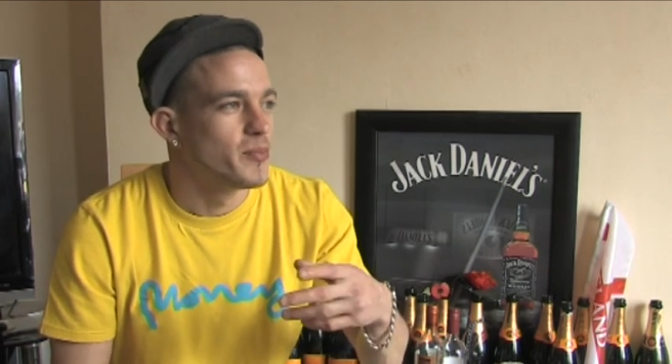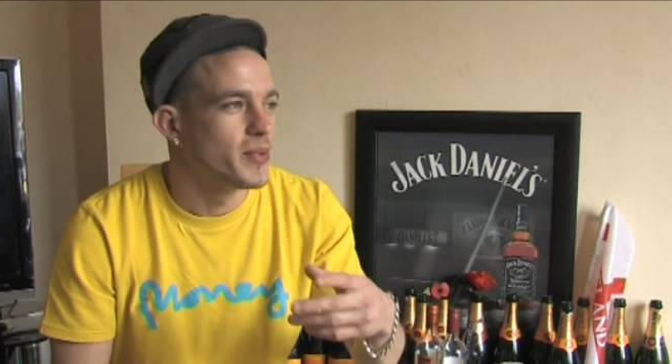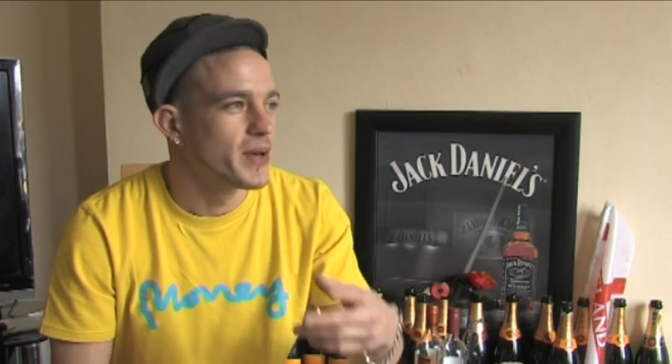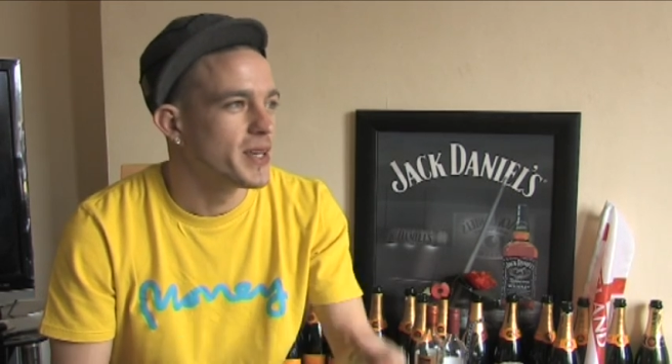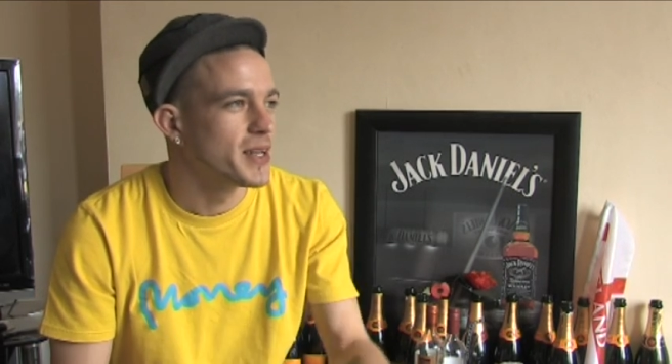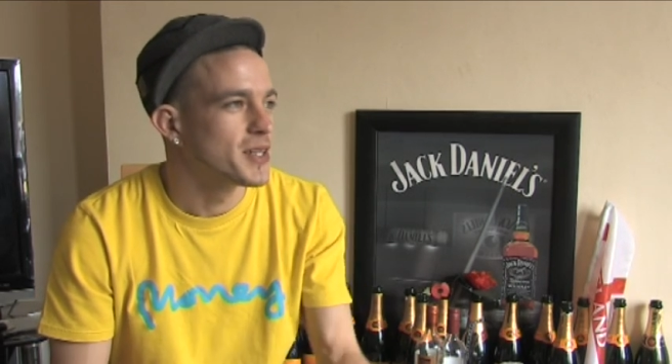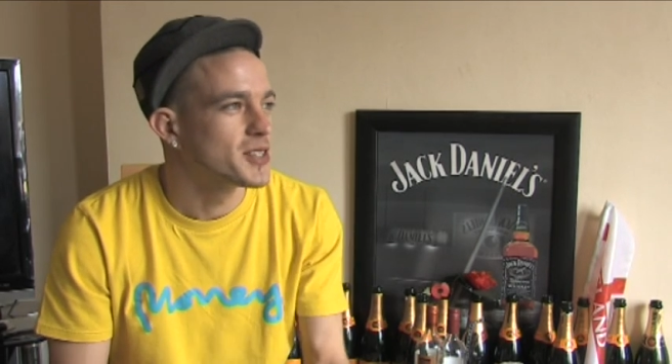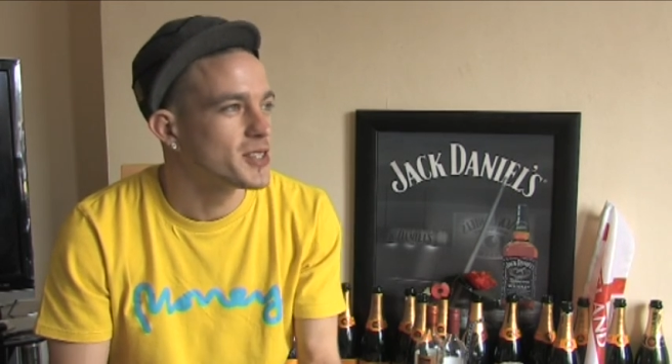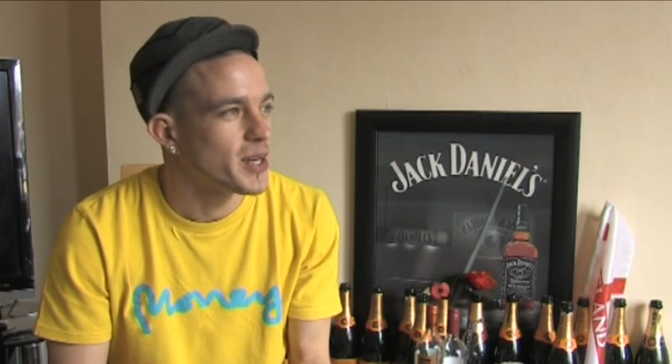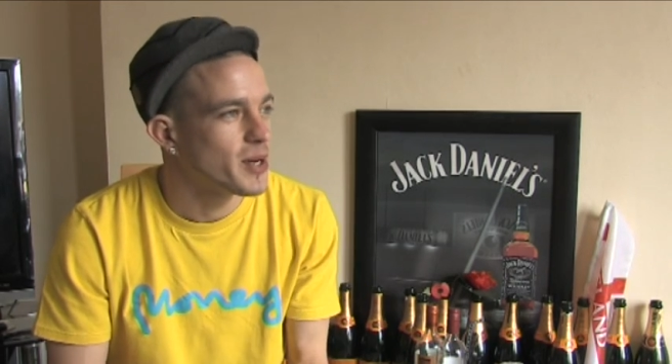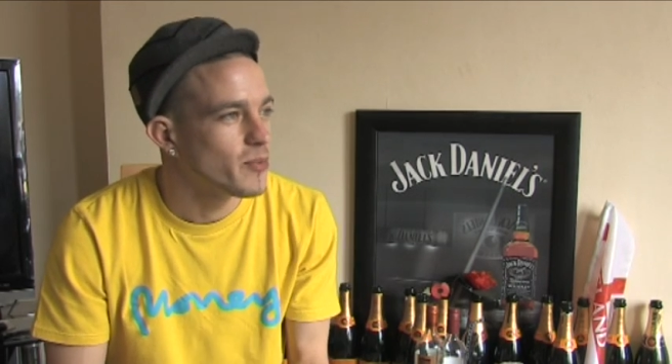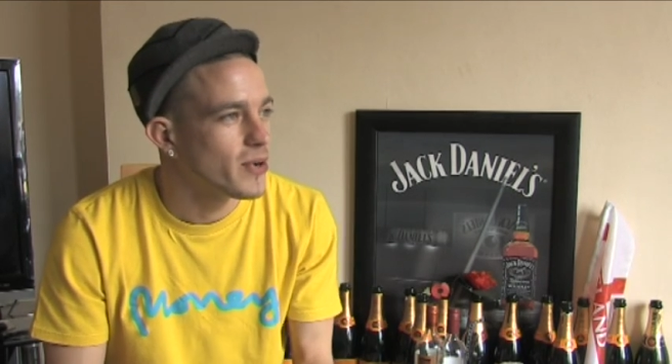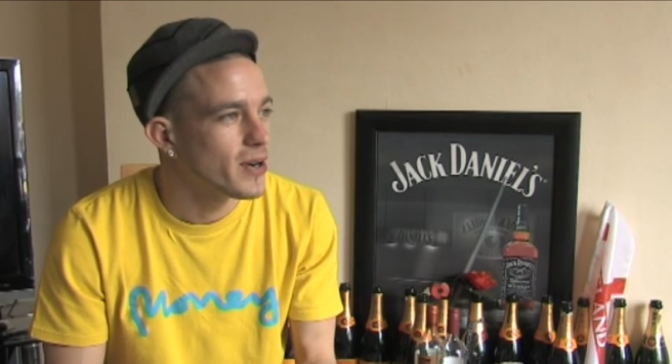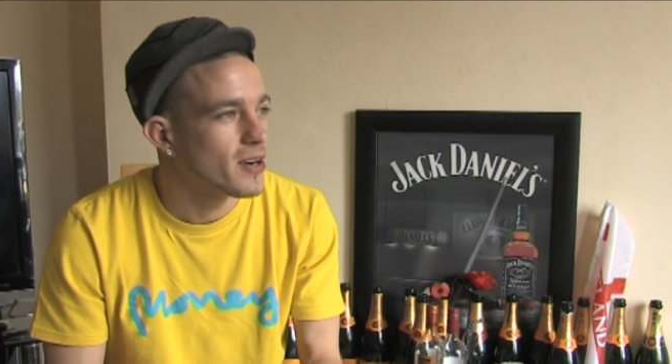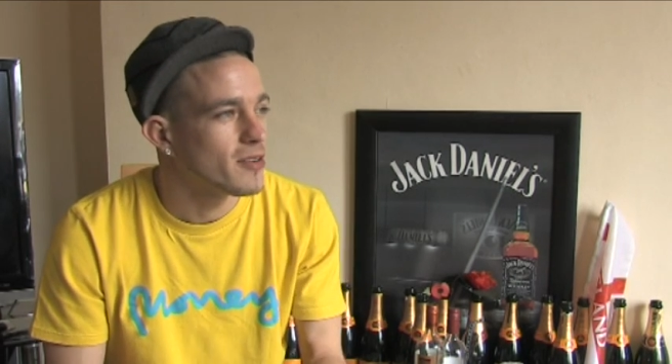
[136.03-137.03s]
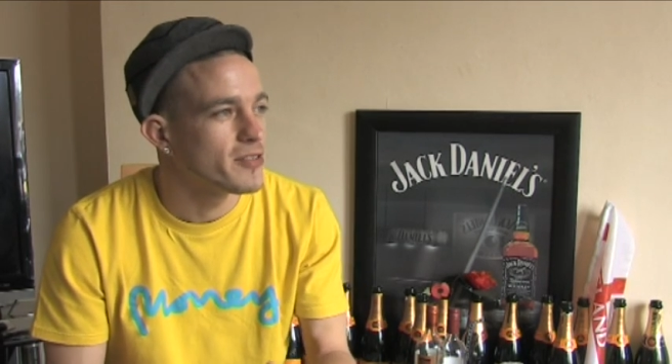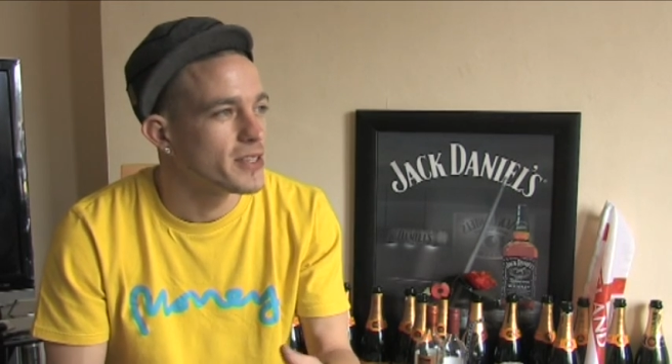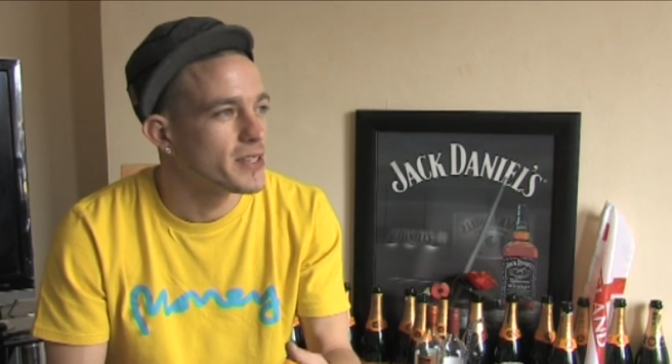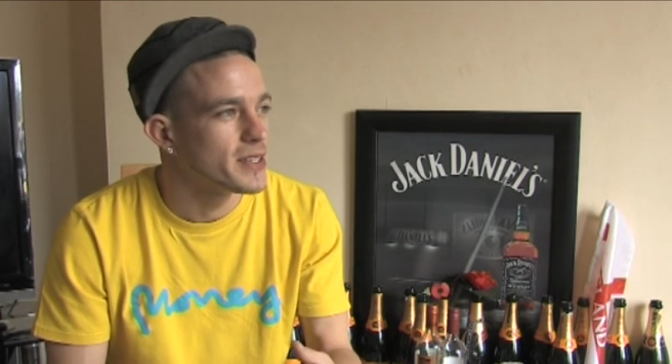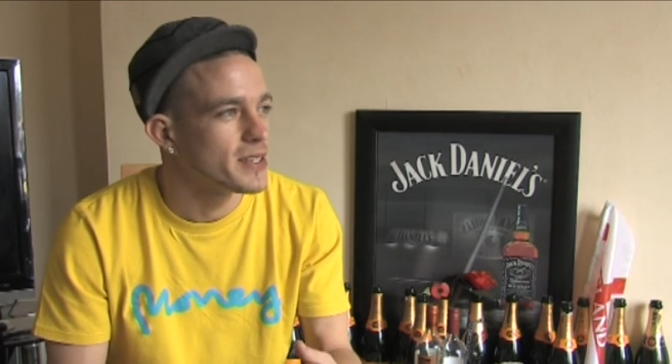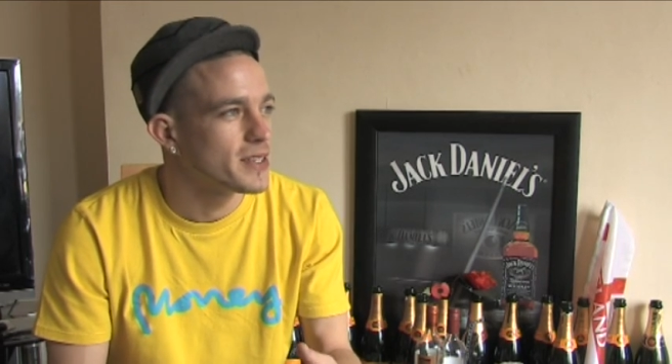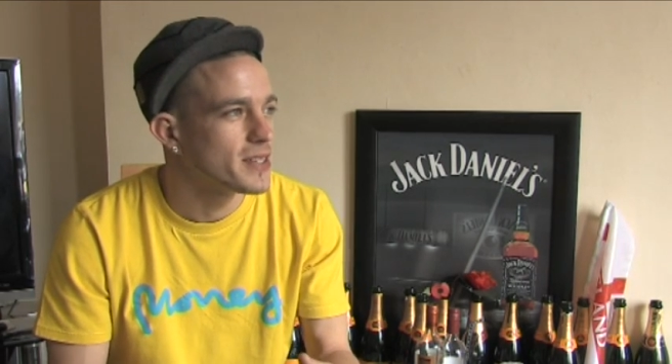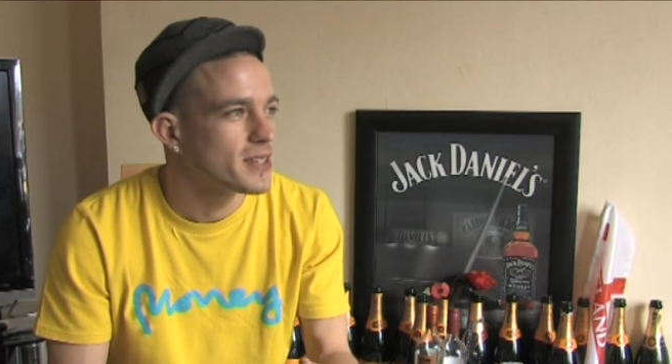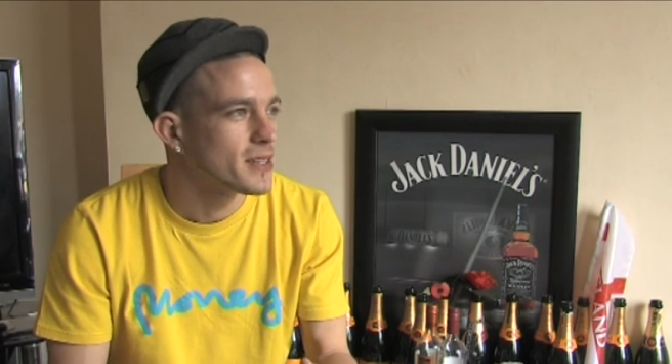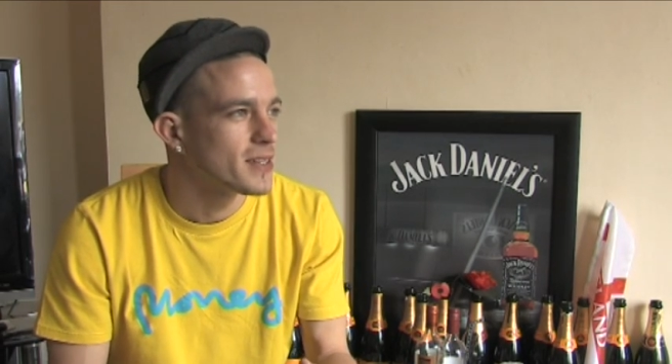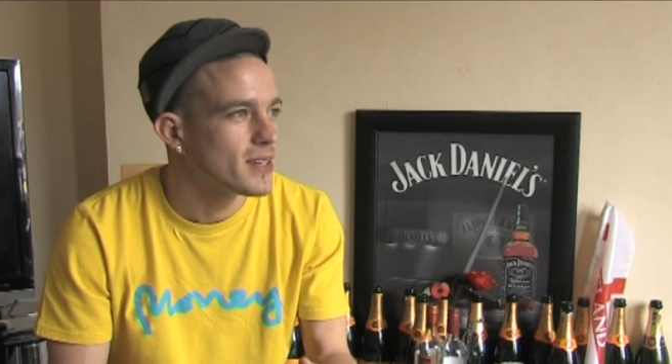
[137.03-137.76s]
but in the same way I think